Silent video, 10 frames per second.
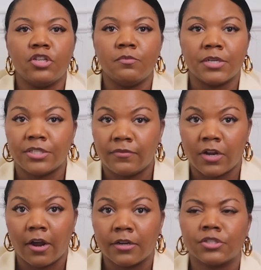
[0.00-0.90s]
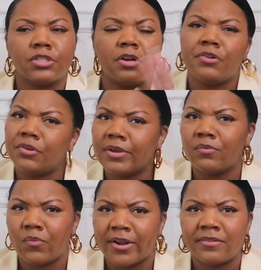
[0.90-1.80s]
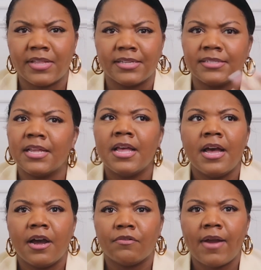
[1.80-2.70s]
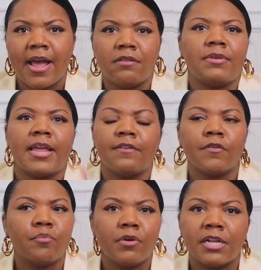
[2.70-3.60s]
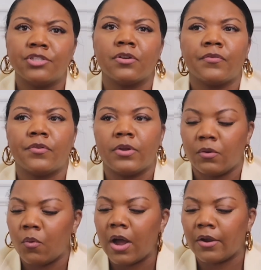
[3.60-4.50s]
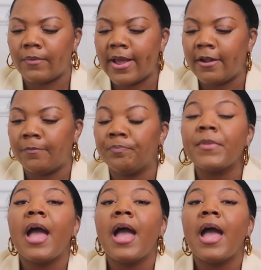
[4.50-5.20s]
too much of an arch, so you can wear this around, like for brunch, or if you're gonna walk around.